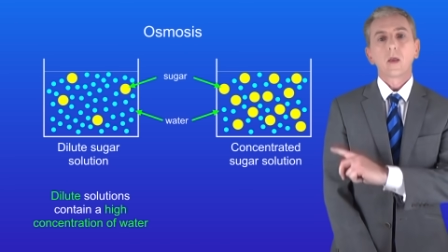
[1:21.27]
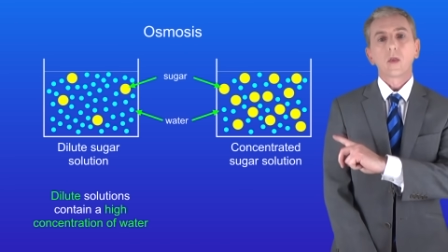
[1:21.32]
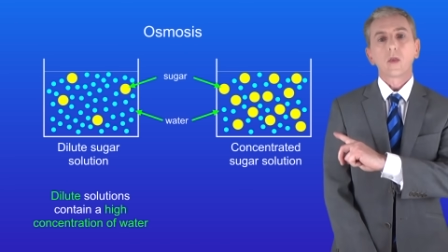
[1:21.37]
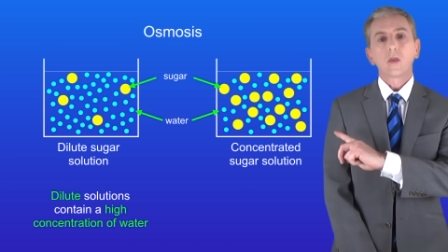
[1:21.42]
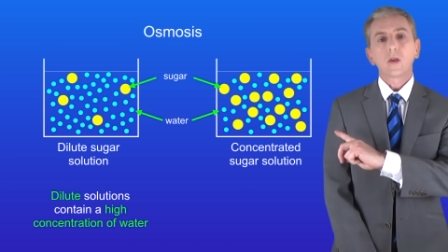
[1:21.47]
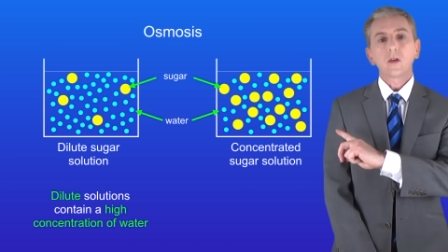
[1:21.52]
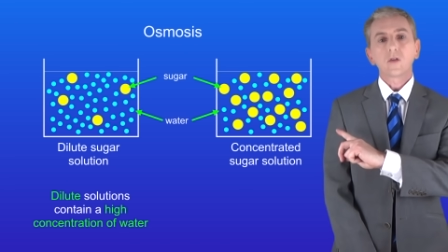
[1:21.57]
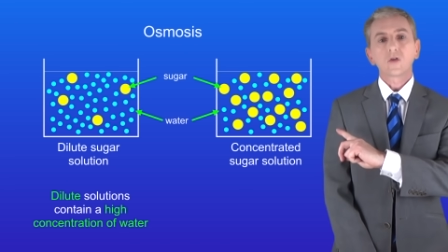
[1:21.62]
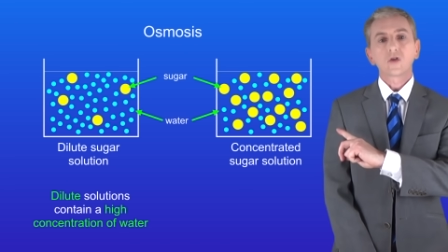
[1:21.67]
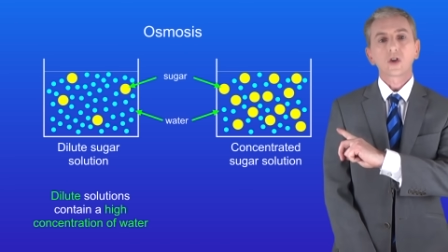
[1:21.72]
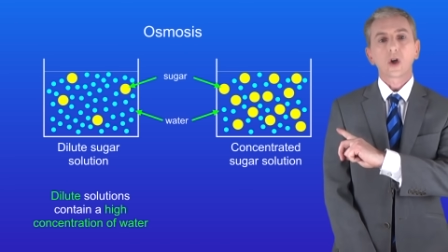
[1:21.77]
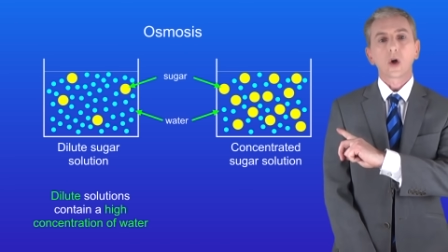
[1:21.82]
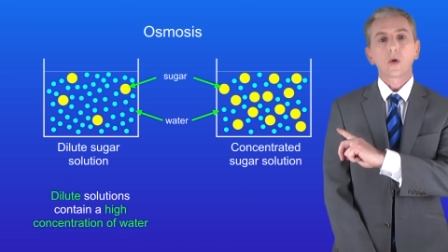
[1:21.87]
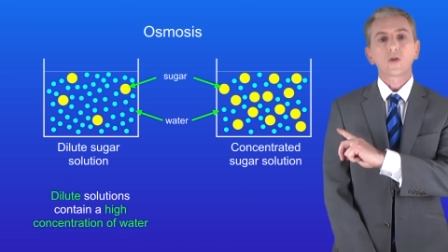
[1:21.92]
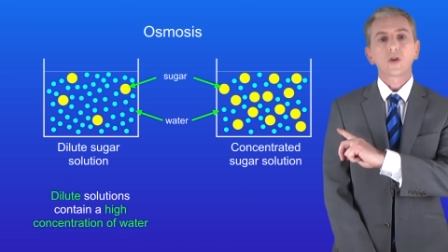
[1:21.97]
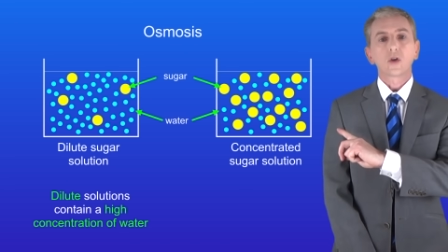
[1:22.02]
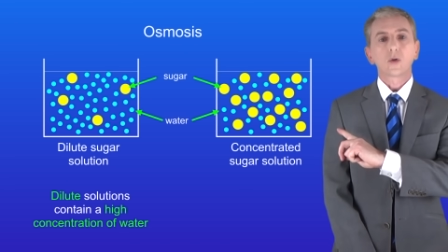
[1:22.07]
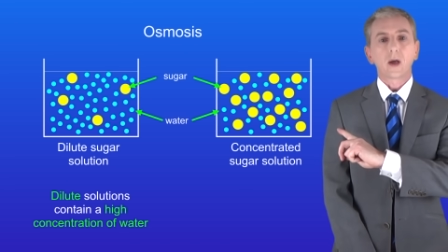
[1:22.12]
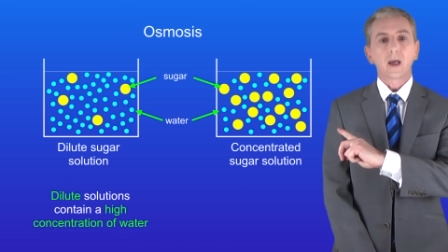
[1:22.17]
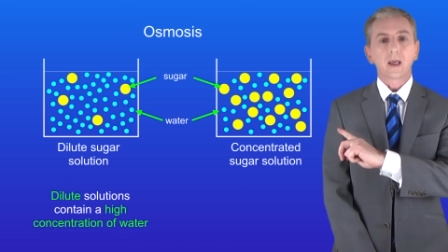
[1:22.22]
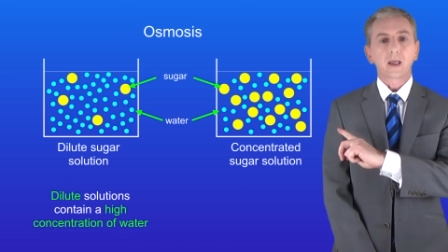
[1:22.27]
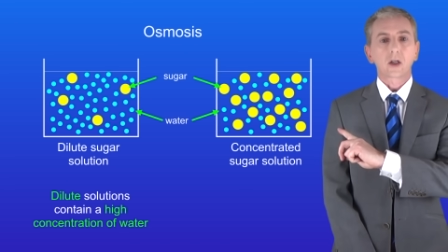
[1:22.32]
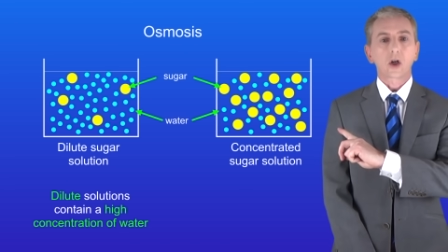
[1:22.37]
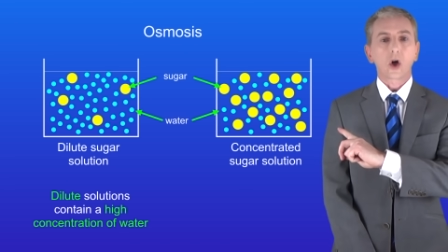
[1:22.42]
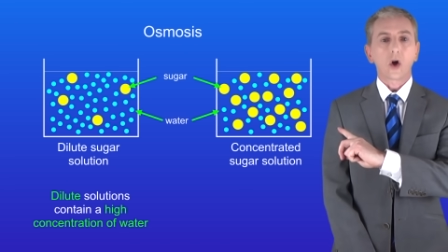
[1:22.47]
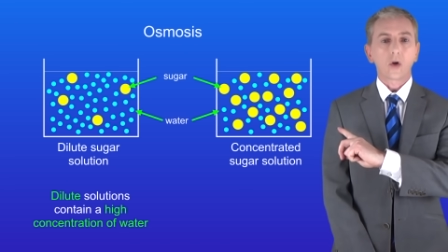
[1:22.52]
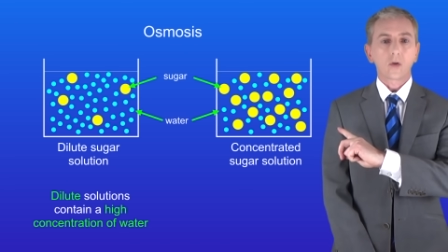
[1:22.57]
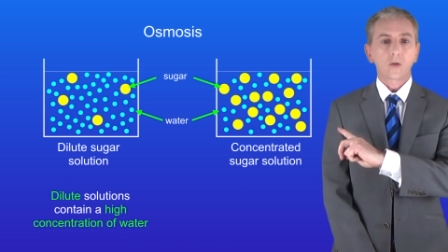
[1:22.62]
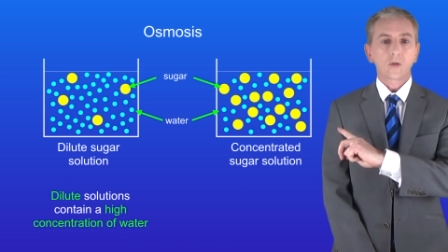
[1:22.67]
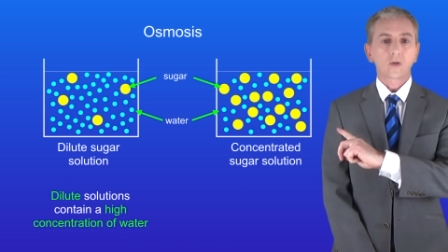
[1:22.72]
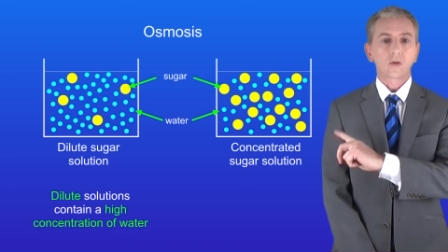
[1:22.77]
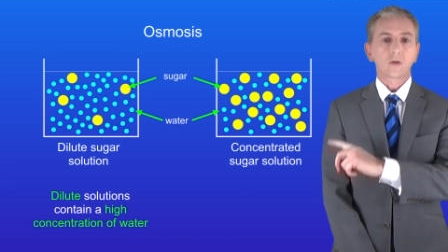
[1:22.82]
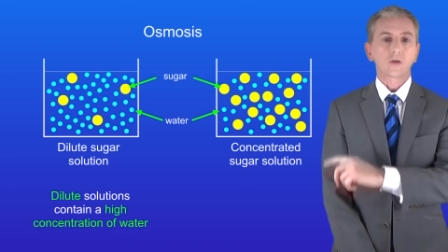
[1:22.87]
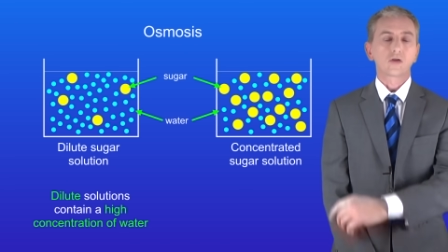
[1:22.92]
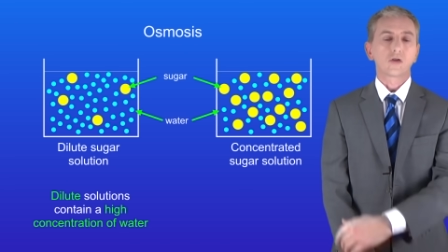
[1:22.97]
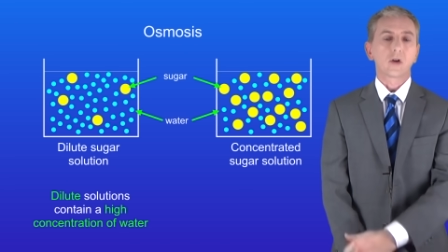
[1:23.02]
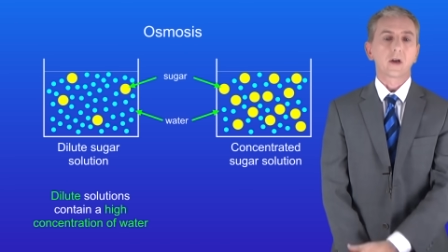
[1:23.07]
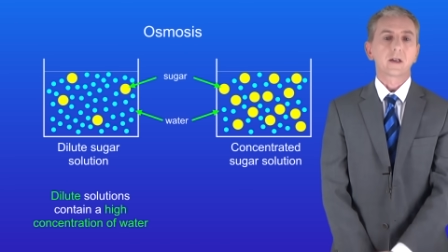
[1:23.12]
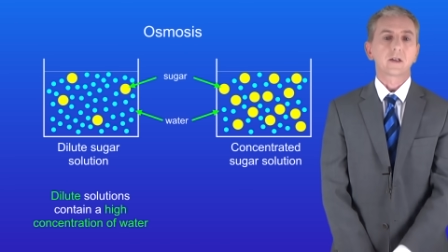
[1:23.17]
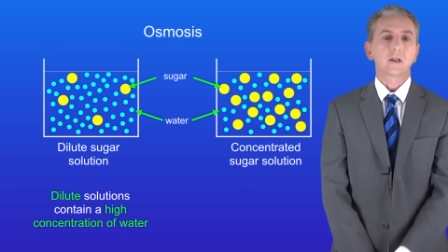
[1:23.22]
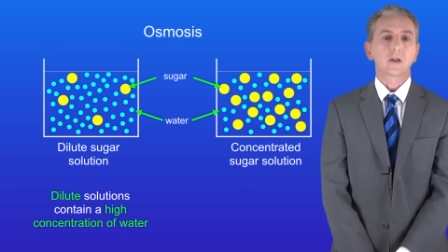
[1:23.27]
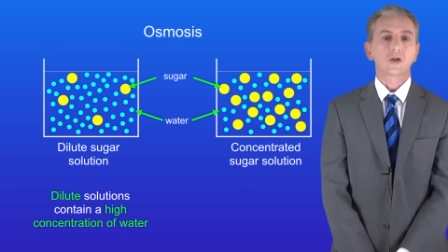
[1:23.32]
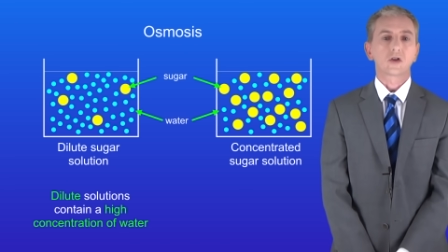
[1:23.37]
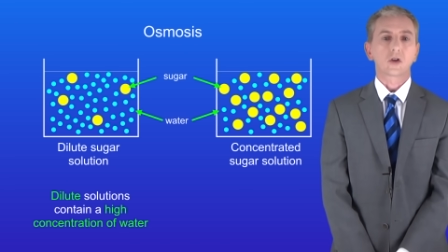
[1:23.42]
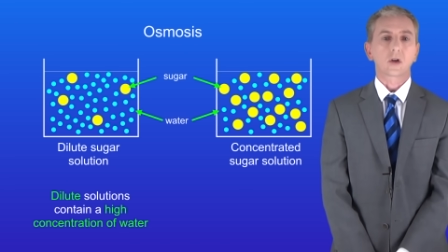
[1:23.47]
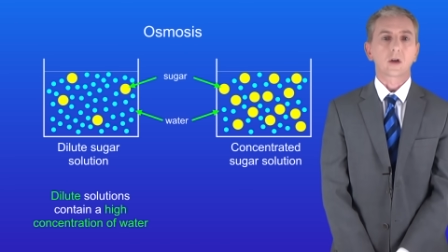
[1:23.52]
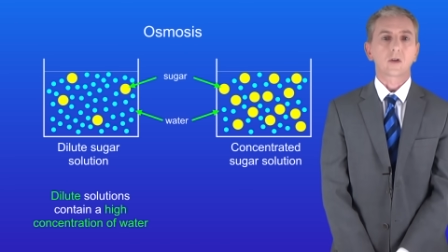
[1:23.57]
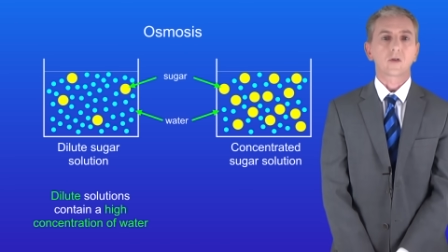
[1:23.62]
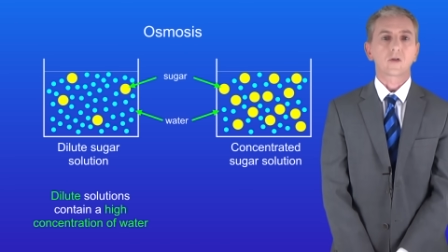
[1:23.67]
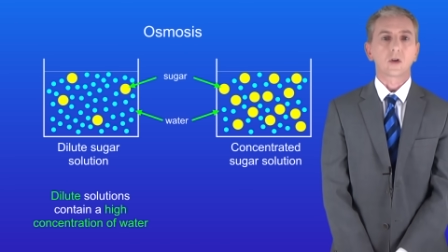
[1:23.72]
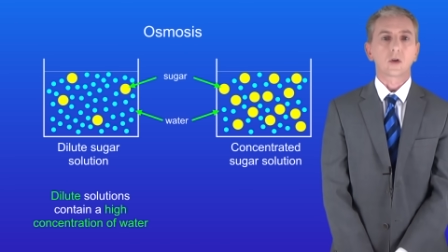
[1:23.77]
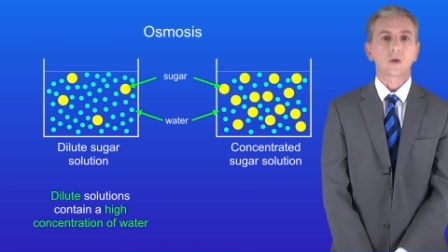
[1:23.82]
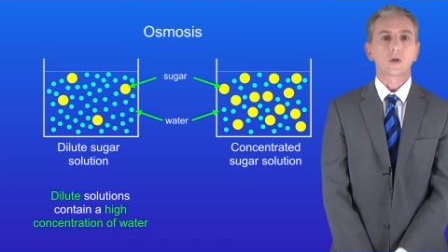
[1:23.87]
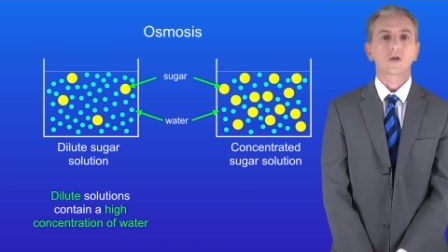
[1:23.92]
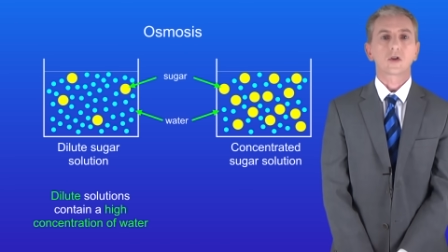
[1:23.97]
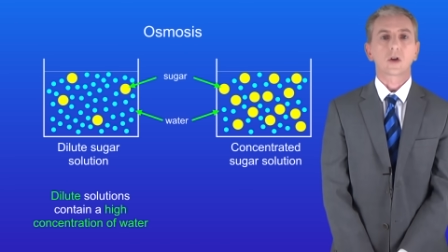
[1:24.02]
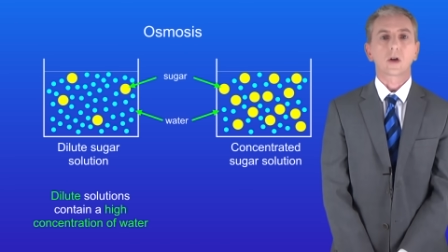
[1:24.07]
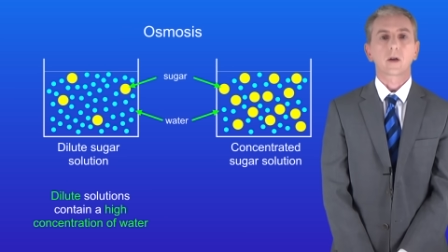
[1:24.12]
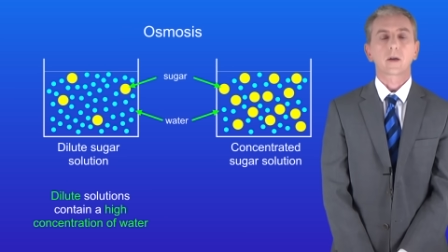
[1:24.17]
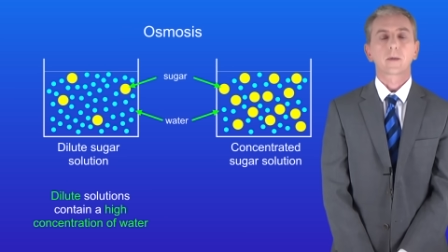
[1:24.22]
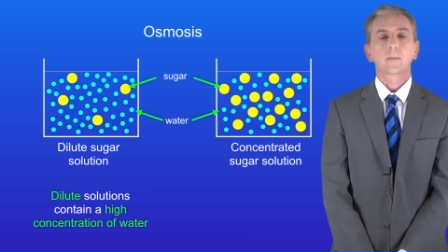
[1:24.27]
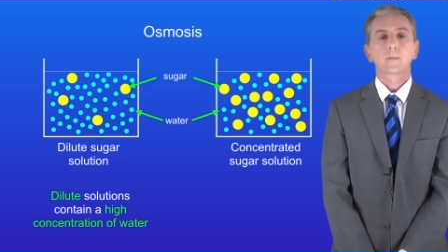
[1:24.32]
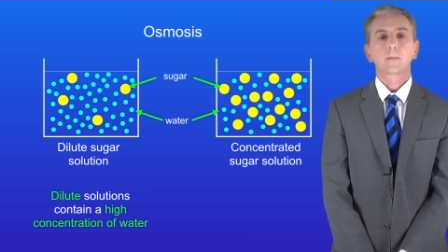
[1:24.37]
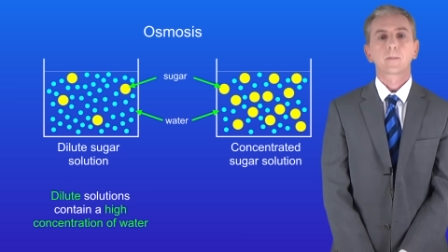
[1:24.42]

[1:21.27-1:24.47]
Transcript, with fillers: This shows you a concentrated sugar solution.